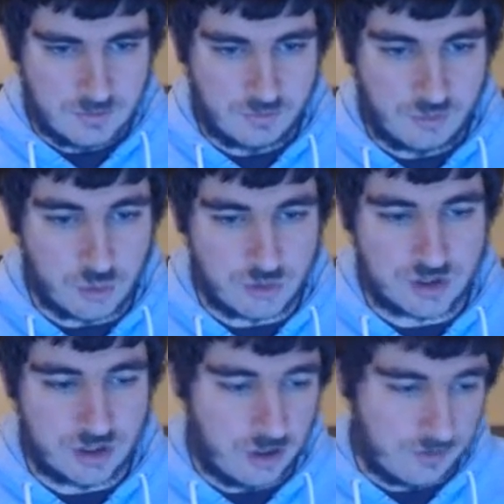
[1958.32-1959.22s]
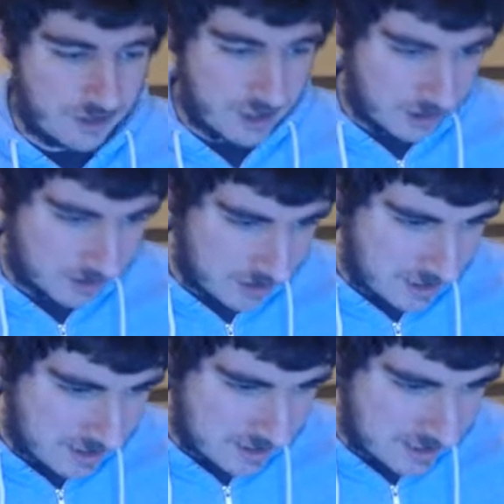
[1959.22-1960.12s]
Fruit of the Garden
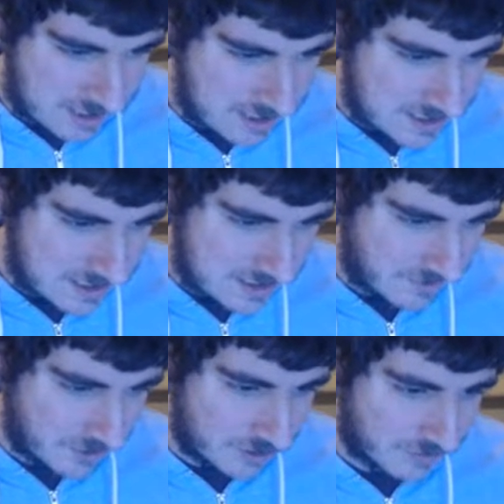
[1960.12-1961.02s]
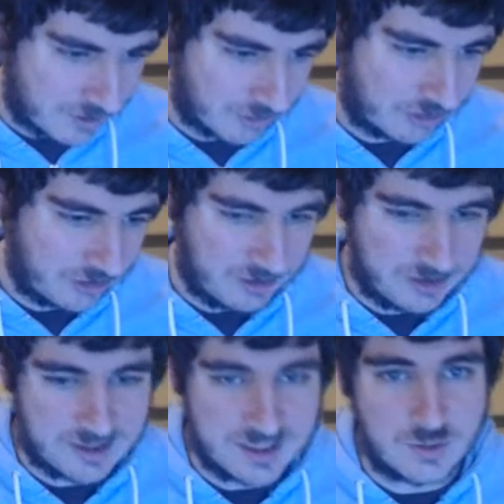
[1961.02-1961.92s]
is the first of our
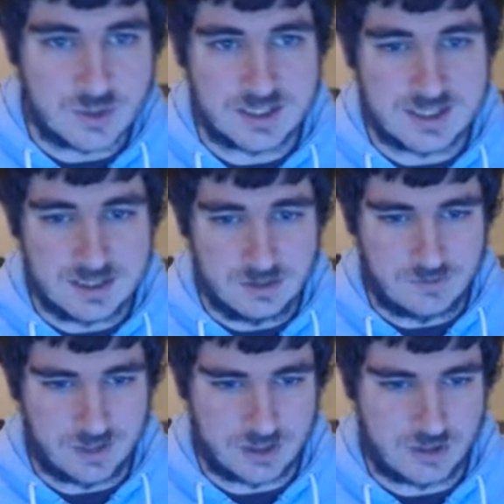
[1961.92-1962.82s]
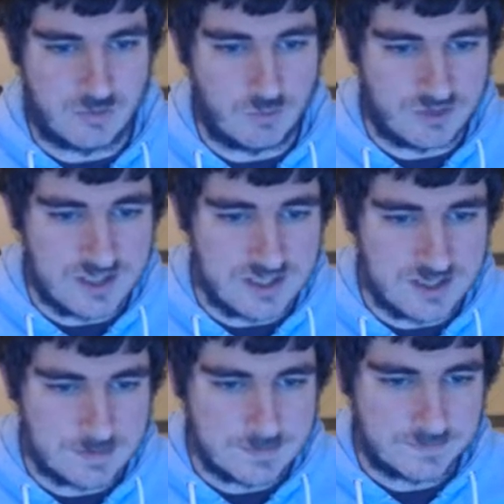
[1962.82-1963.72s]
secret silver trophies.
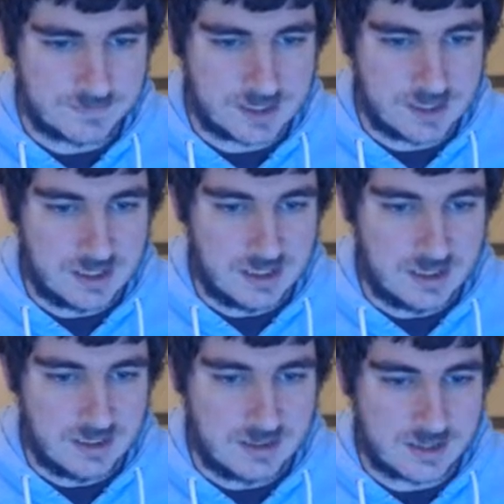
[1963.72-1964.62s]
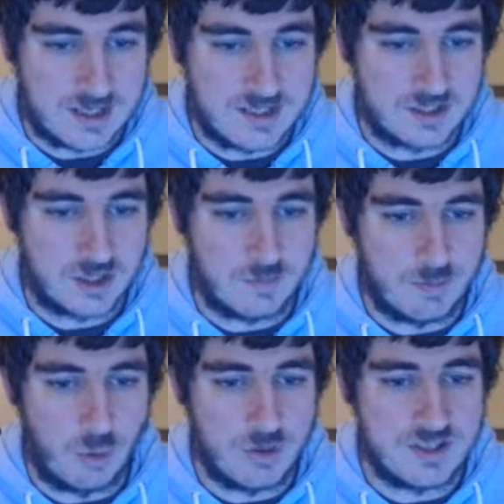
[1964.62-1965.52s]
Taste the
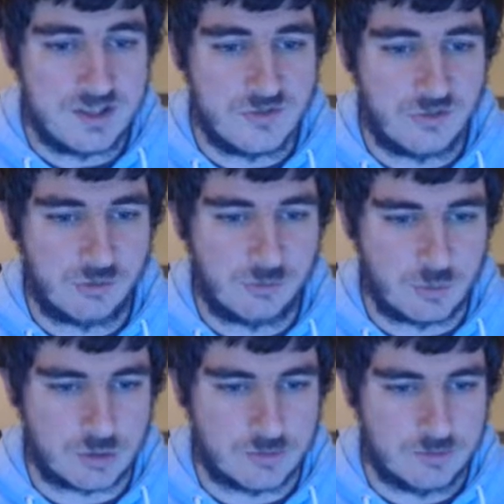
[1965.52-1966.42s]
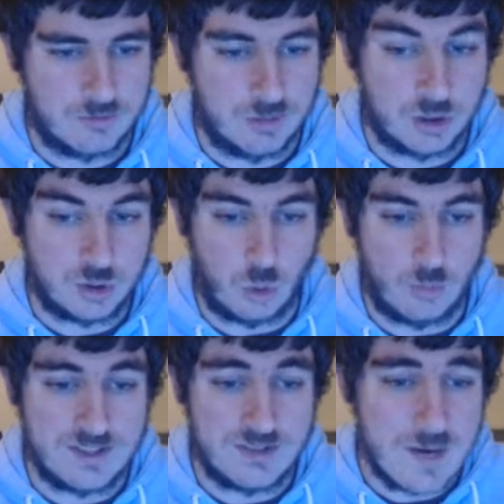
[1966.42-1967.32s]
poisoned fruit.
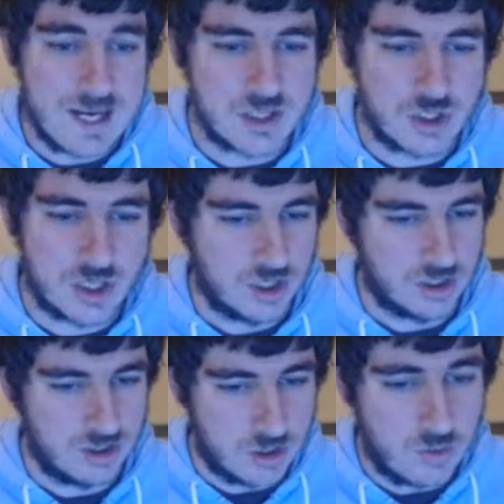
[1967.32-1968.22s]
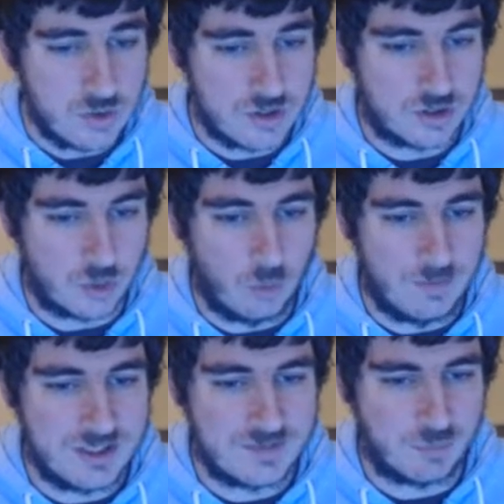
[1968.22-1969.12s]
Dormin's Rage. Use
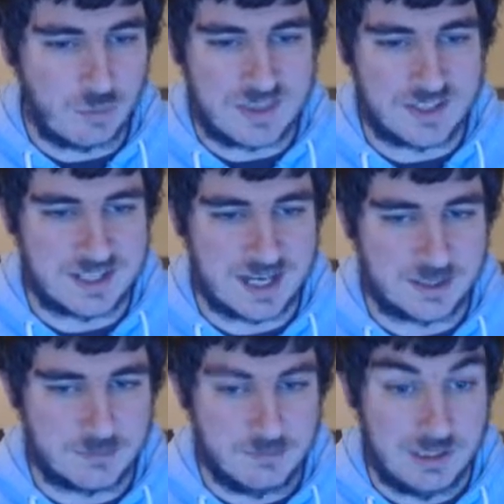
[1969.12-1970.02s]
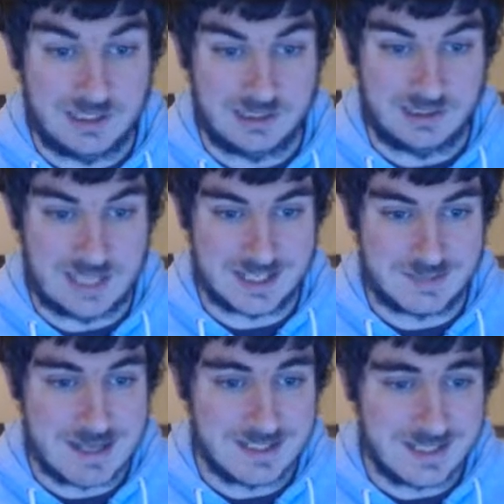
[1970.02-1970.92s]
Dormin's Breath Attack. Last
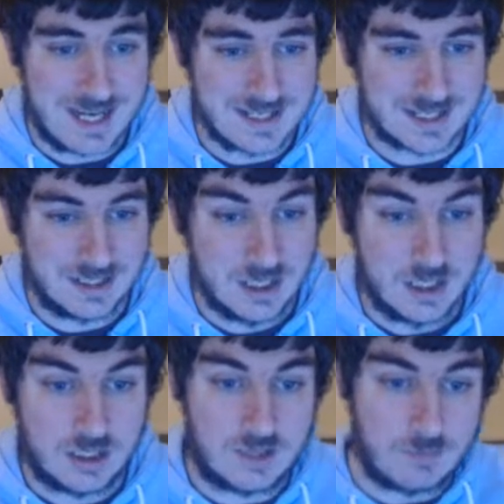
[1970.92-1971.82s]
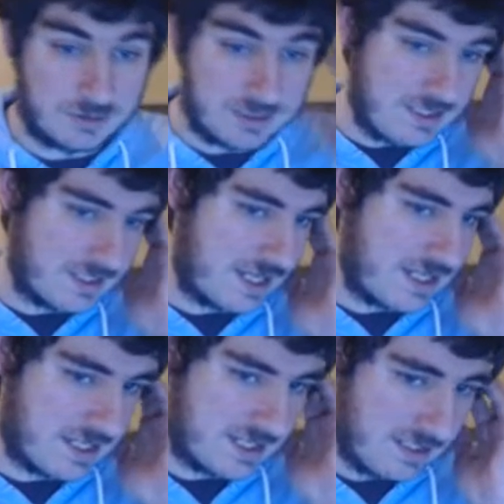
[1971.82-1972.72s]
Man Standing. Complete a
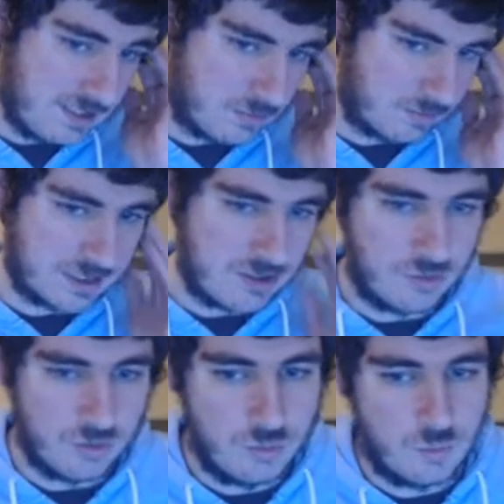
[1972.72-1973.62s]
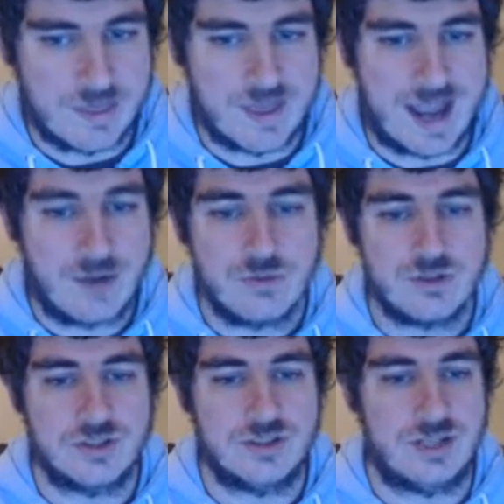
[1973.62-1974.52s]
single playthrough without
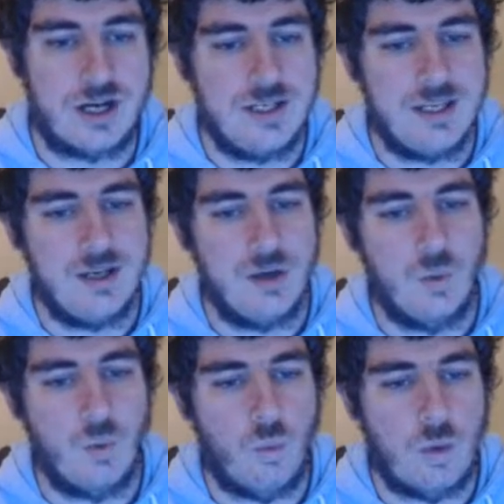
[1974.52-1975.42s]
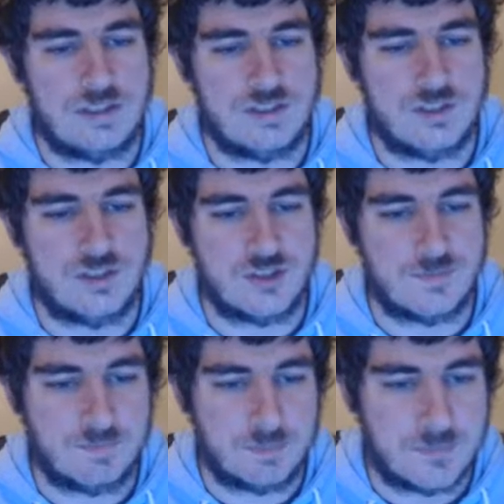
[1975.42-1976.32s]
dying once.
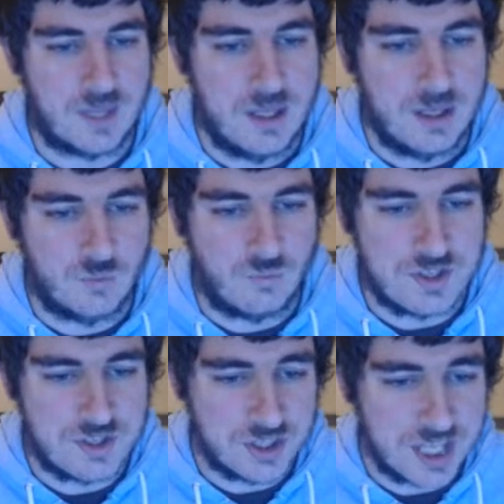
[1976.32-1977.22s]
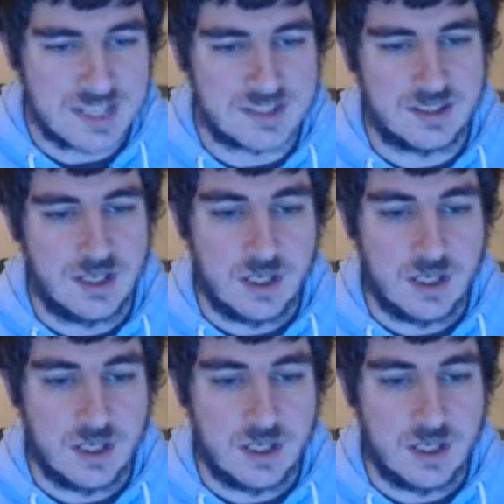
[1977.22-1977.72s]
Reach the gate.